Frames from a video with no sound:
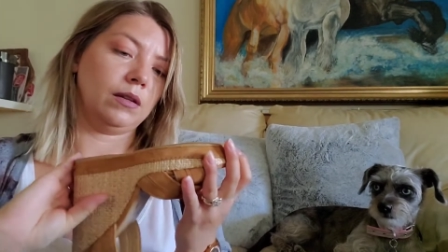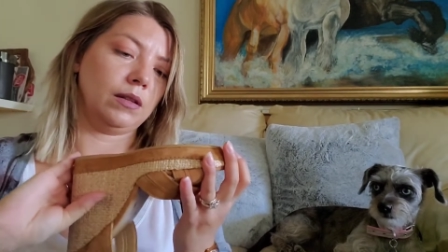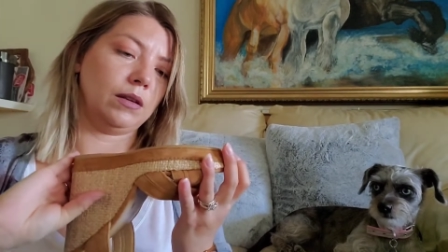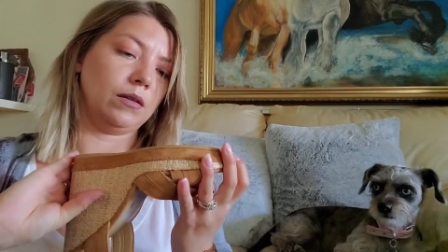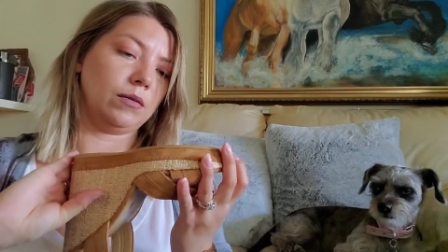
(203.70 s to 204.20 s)

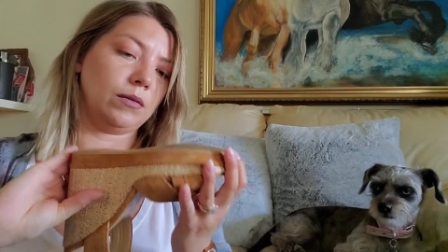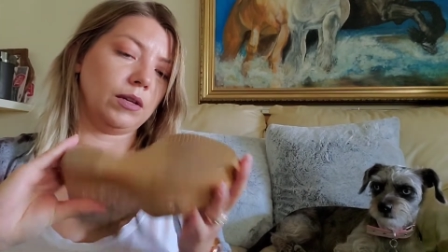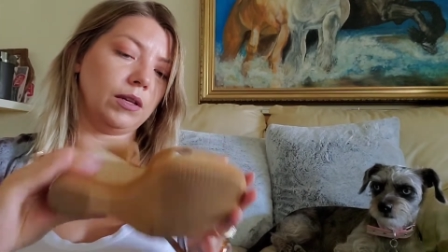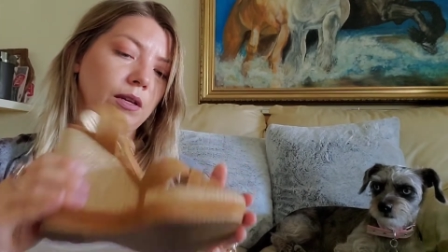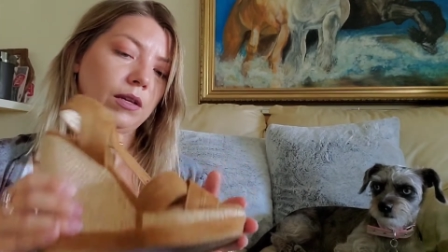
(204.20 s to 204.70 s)
They look
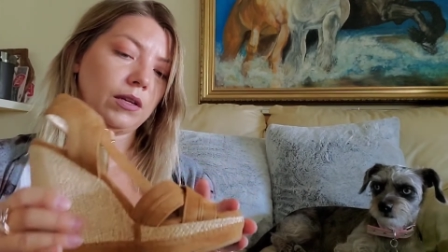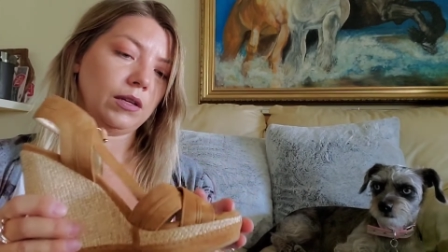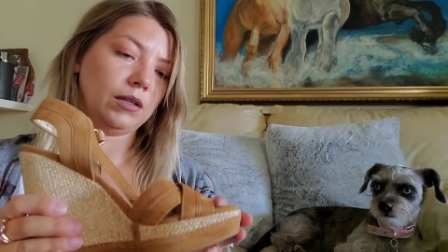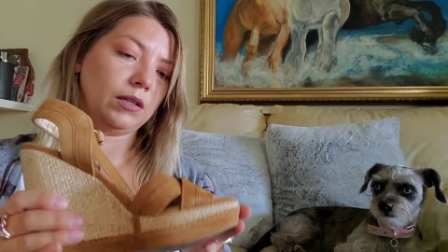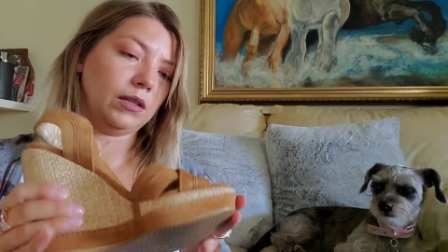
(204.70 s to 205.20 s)
really
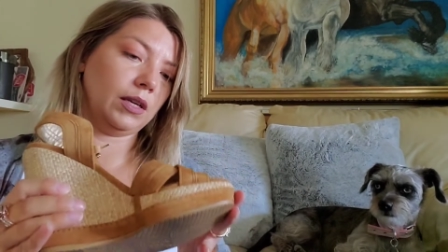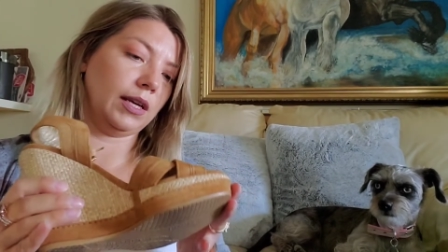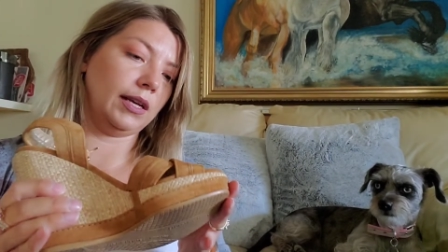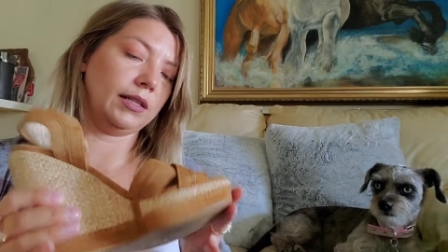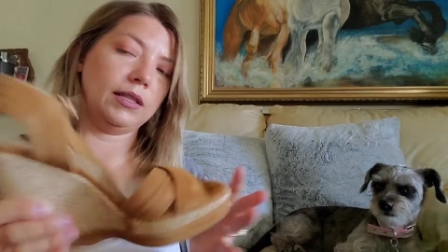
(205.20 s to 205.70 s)
good.
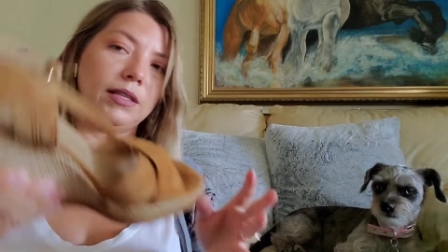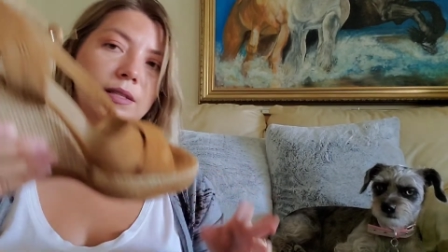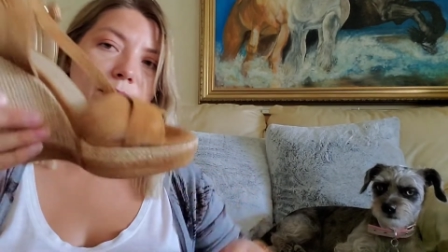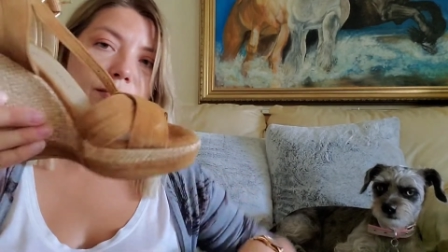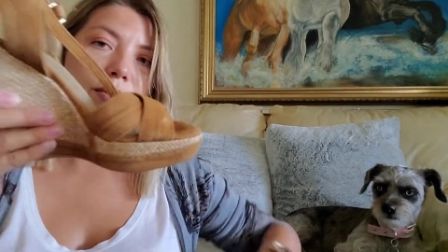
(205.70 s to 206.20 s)
And
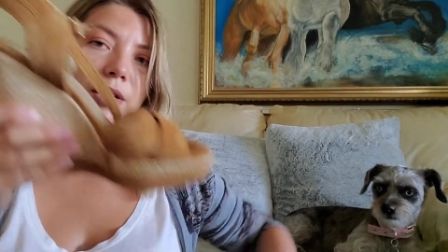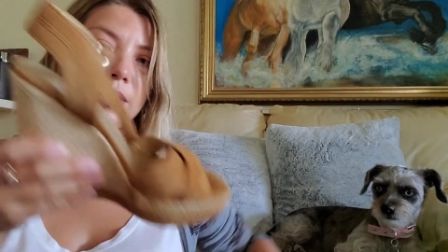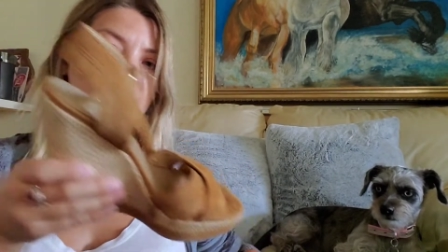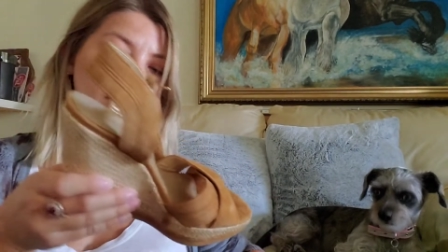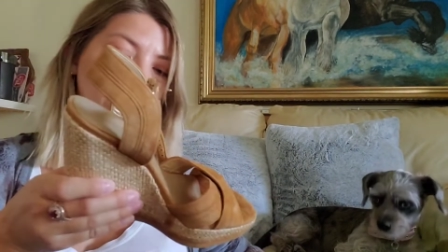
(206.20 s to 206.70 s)
this
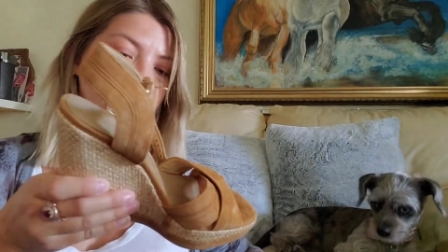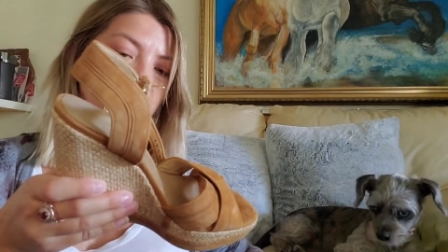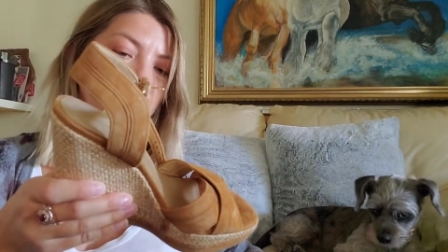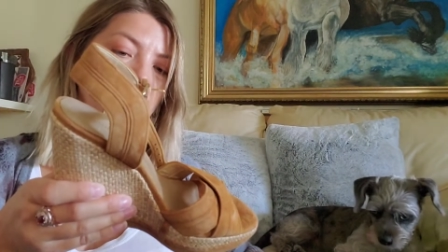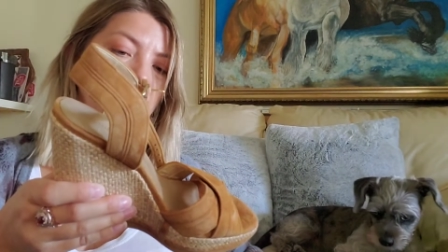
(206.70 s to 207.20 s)
brand sells
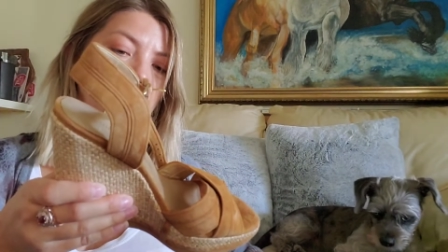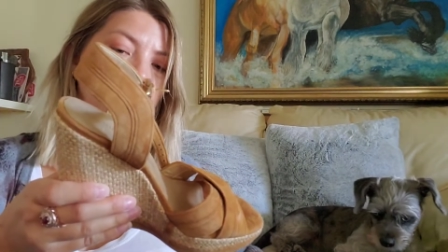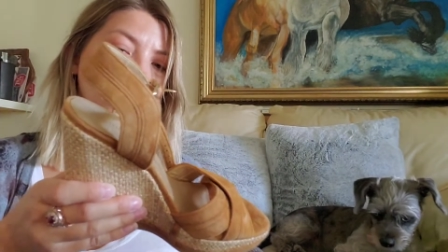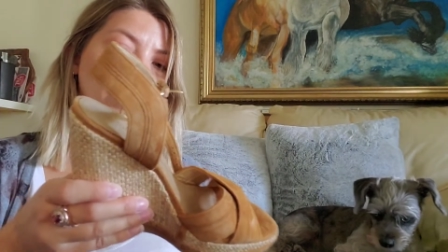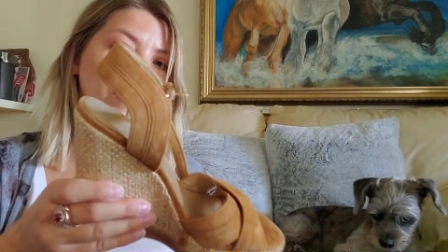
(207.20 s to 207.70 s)
pretty good on
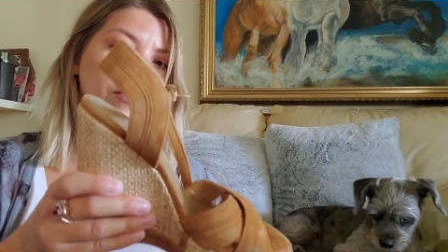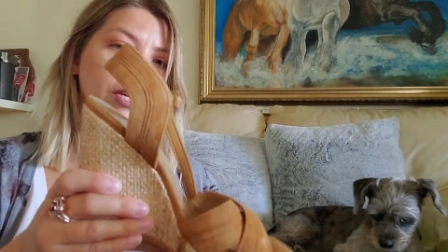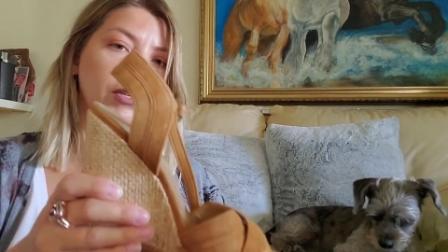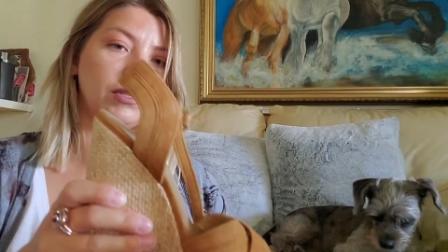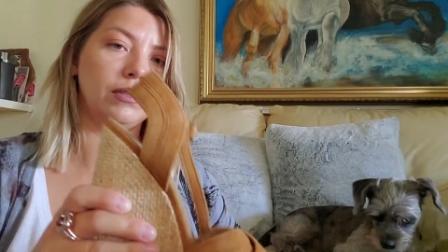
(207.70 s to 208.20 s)
Real
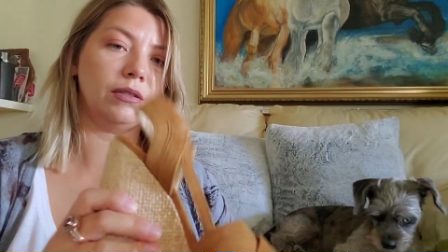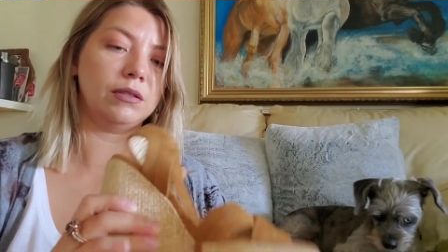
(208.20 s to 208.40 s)
Real.